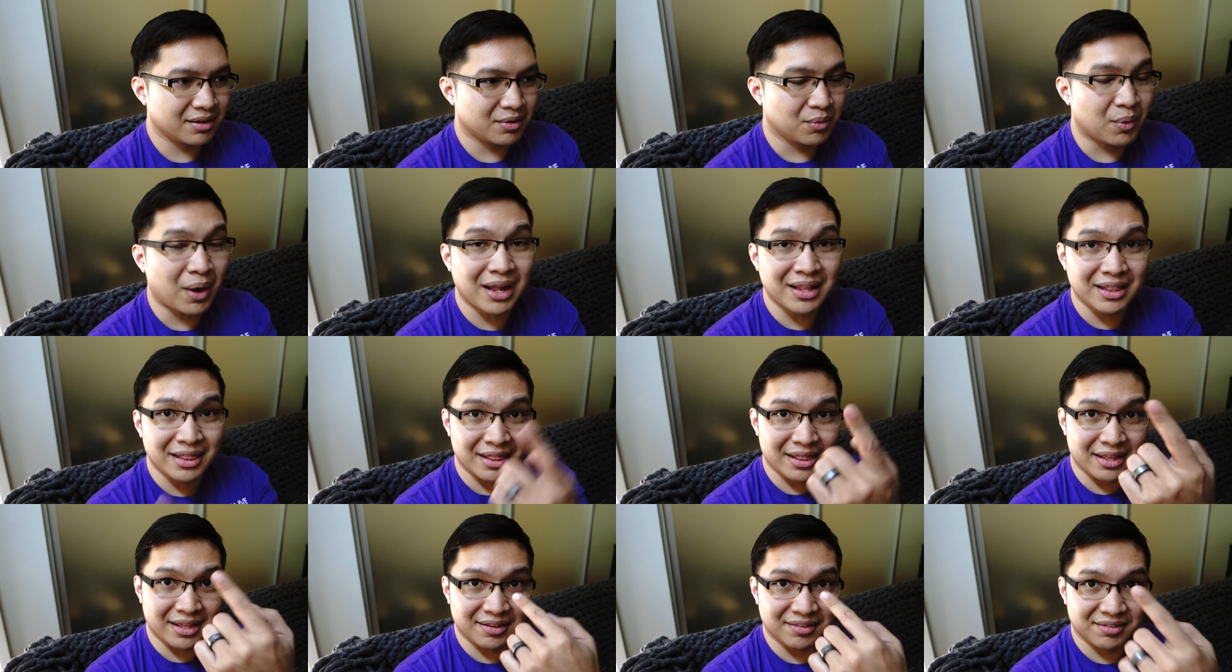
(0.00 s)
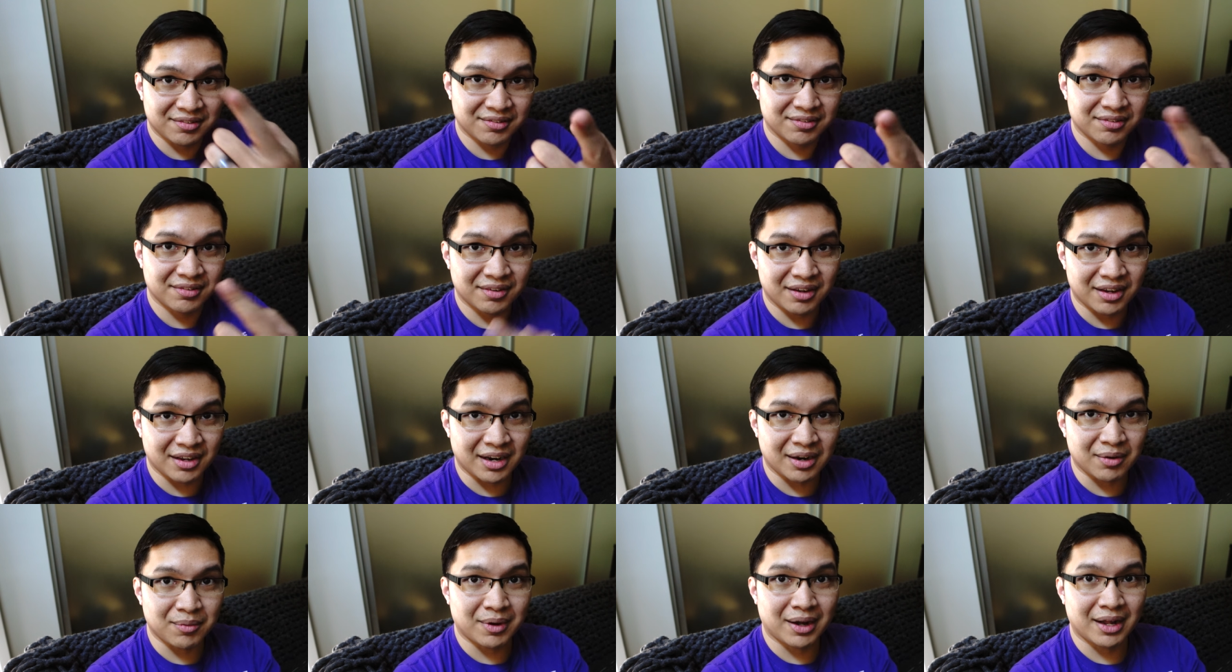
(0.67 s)
want this,
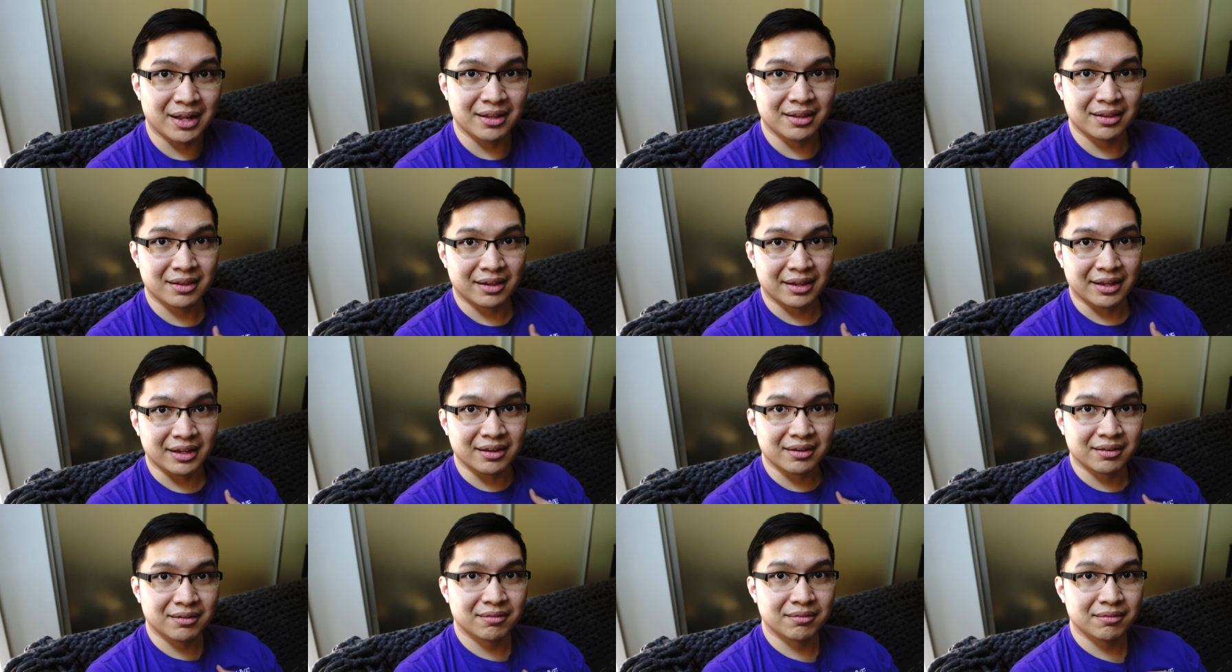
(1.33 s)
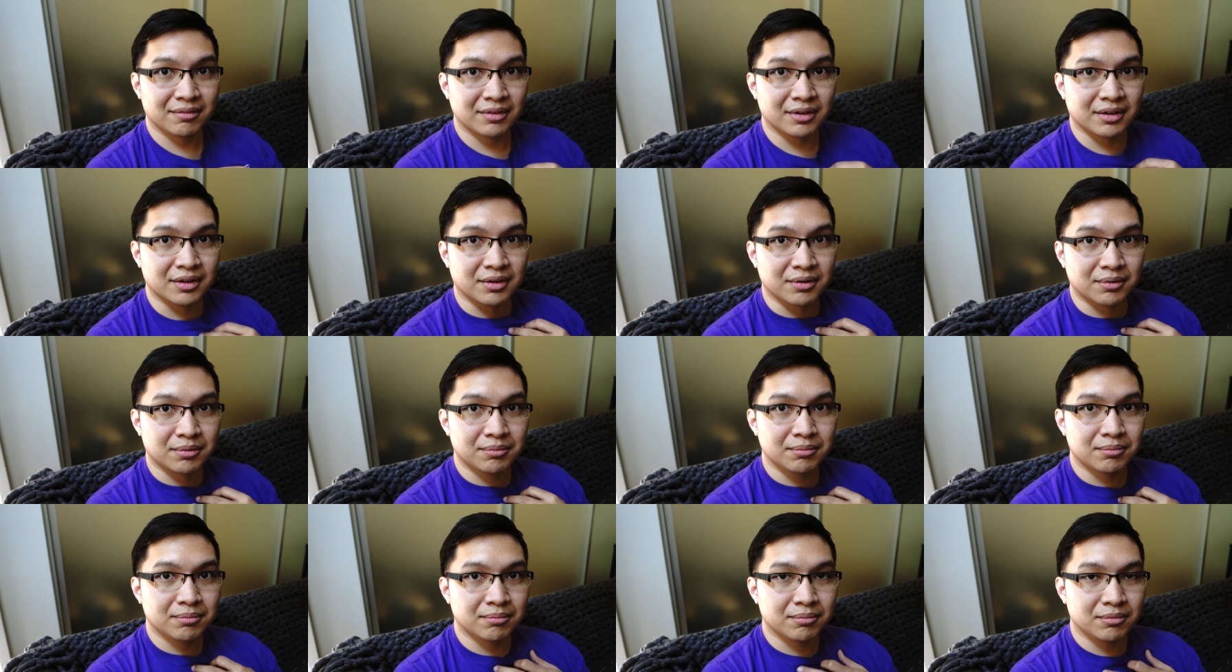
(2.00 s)
and I want like you
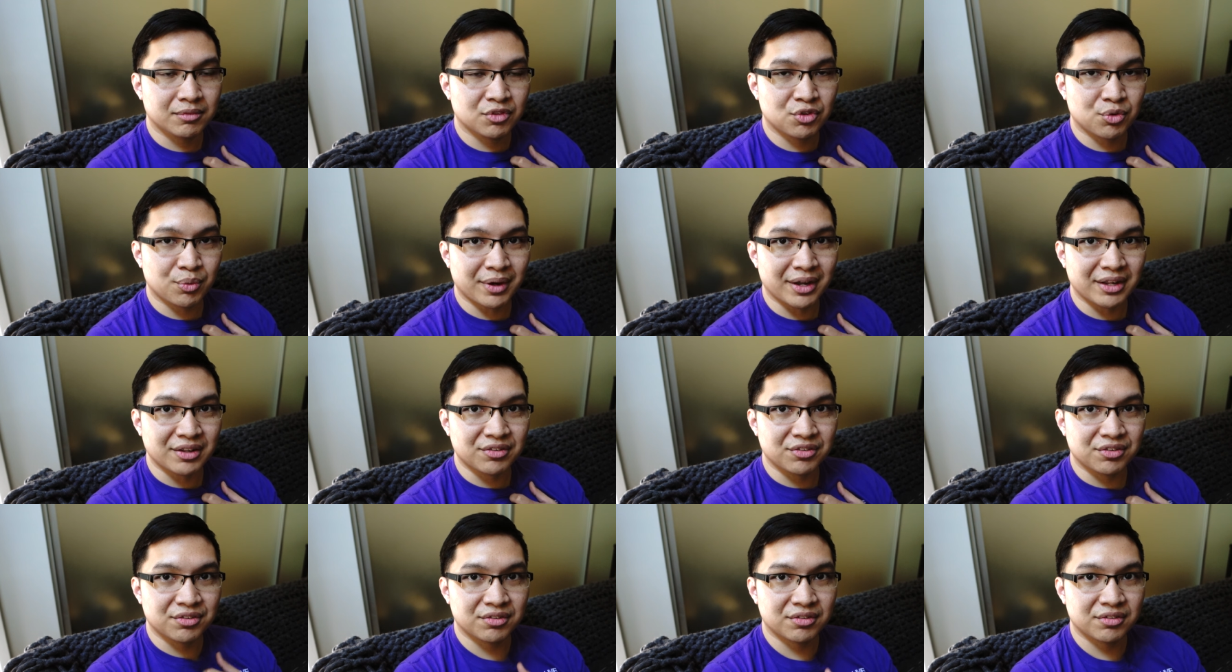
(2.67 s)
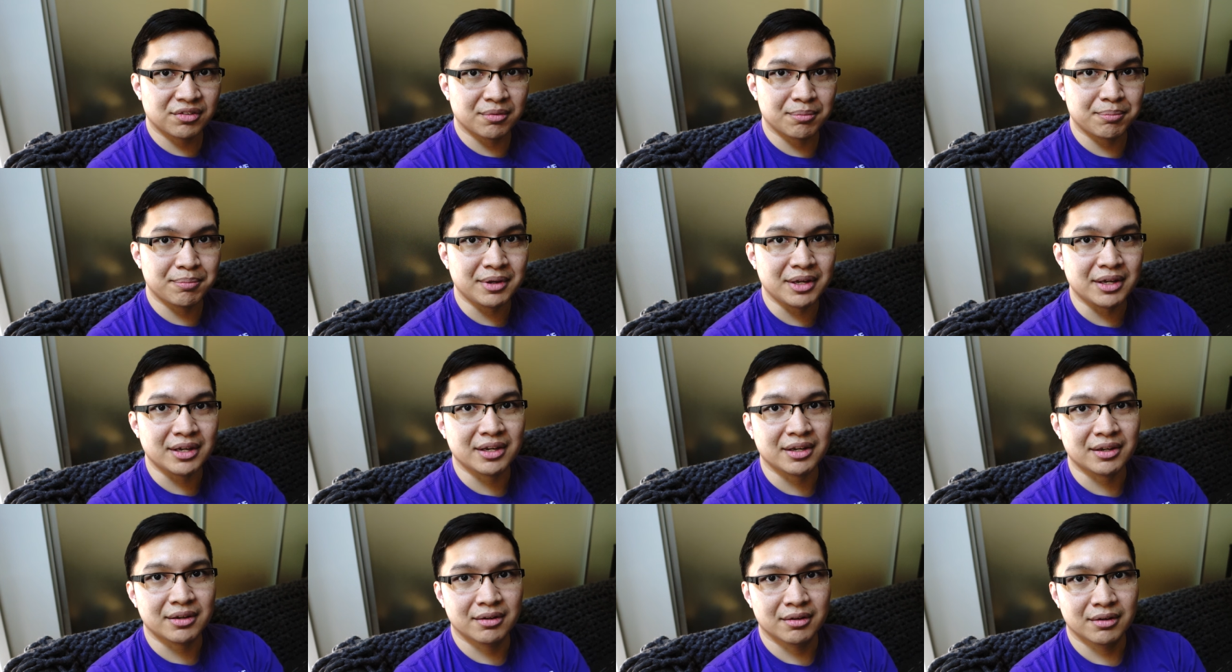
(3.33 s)
know Twitch to
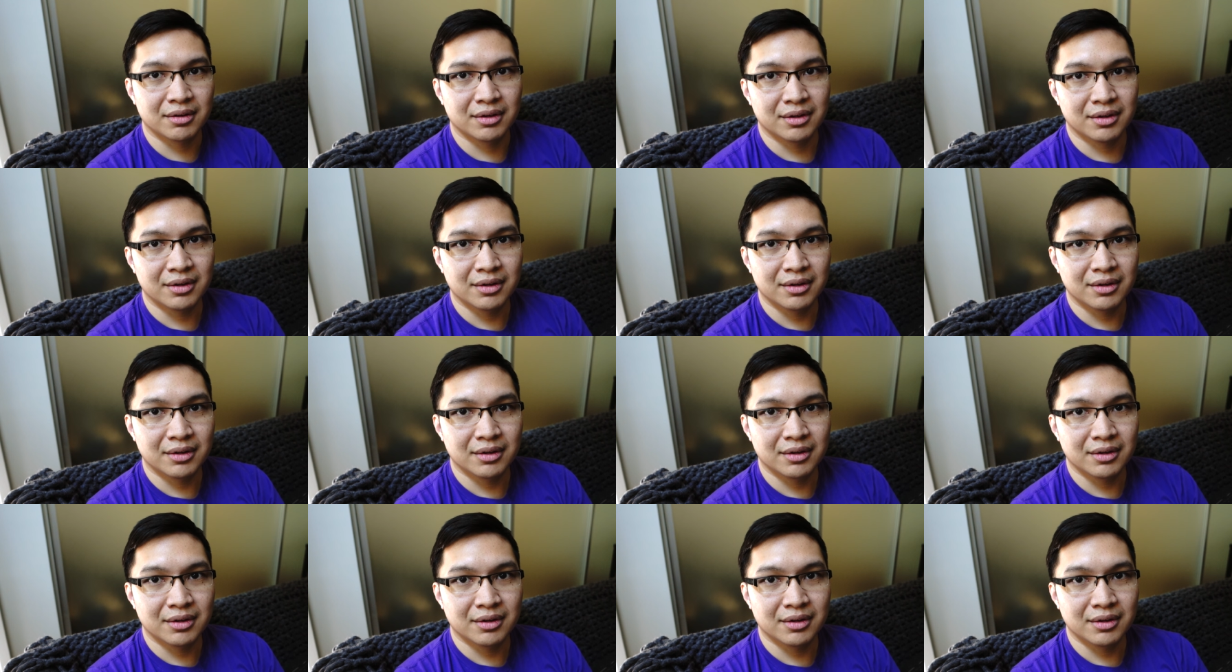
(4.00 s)
be